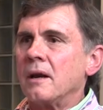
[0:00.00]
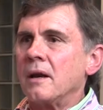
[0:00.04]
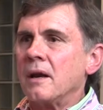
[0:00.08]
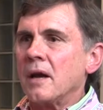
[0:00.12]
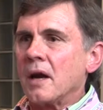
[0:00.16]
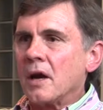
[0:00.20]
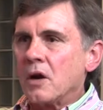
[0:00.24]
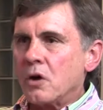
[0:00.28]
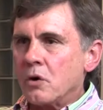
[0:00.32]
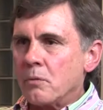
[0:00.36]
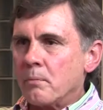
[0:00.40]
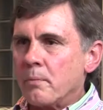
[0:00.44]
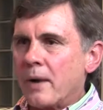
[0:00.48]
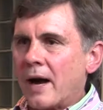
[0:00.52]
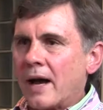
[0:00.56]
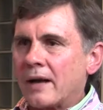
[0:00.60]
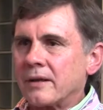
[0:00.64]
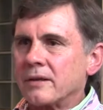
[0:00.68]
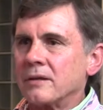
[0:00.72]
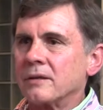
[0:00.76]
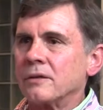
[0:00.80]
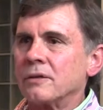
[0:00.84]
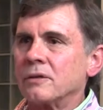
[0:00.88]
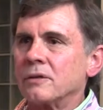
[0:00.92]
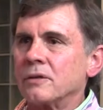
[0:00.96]
no
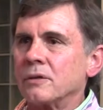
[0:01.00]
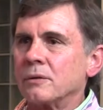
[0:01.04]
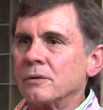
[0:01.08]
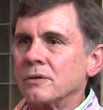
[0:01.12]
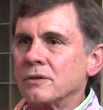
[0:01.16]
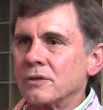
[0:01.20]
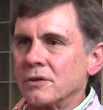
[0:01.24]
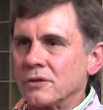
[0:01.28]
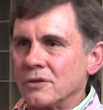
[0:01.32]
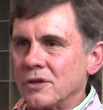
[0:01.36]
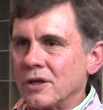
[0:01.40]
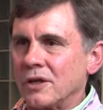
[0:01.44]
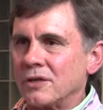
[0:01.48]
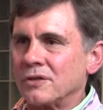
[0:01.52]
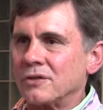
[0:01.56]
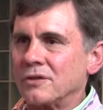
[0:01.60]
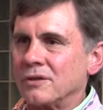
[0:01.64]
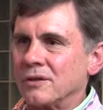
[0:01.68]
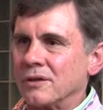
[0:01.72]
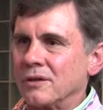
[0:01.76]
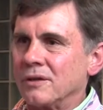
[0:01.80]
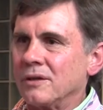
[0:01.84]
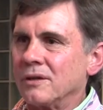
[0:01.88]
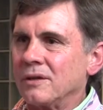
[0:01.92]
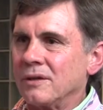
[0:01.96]
but to a
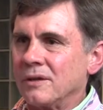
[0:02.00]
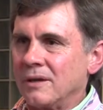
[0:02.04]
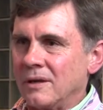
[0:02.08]
suggestion.